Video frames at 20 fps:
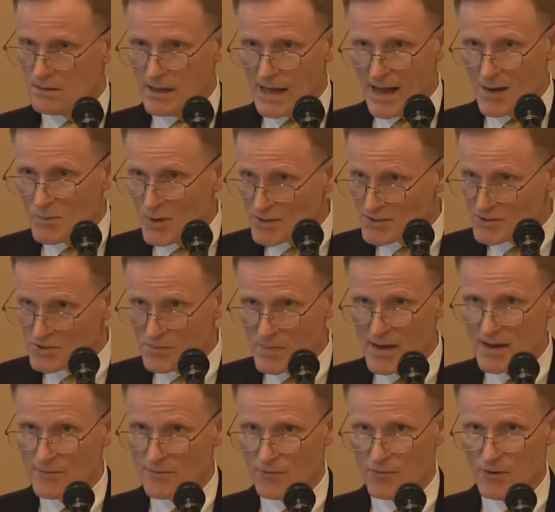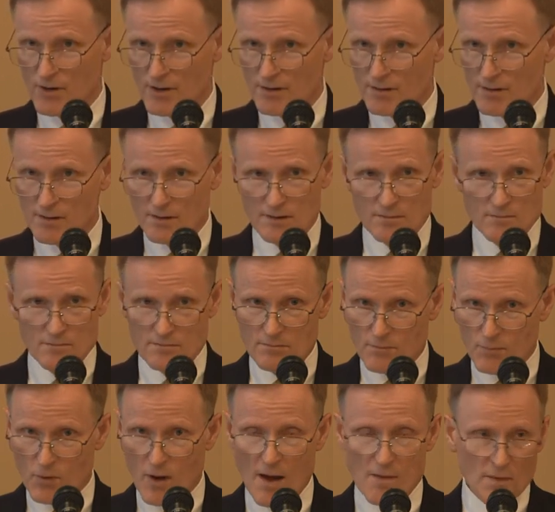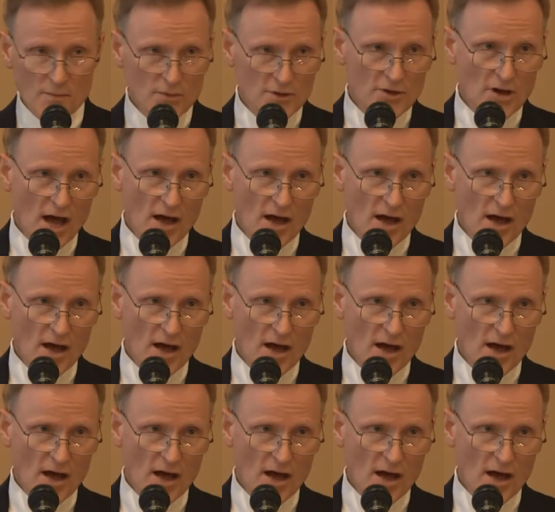how much to pay for it. Probably